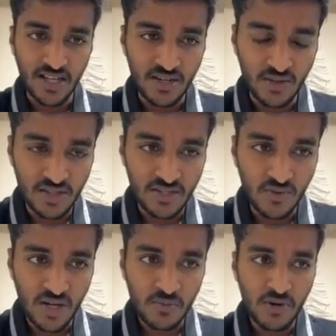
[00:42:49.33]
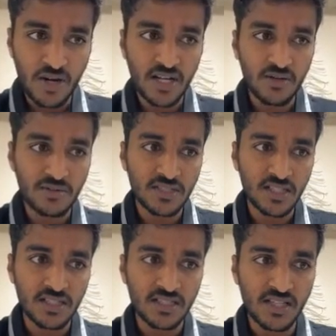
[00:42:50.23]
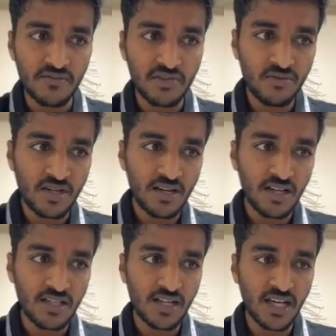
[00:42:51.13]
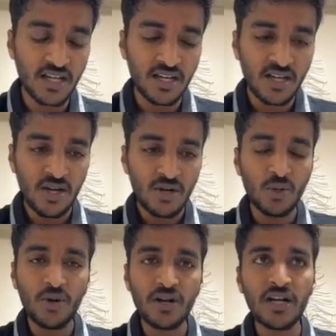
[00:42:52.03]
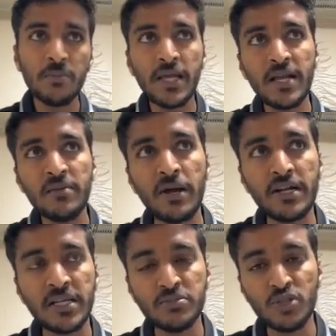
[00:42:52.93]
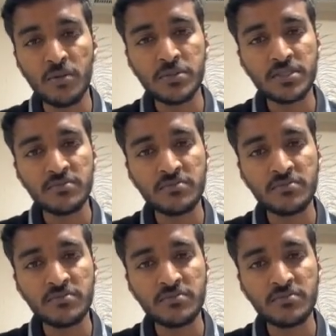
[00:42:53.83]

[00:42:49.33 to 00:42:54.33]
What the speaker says: Like one point I would suggest everyone is like don't run behind part-time jobs.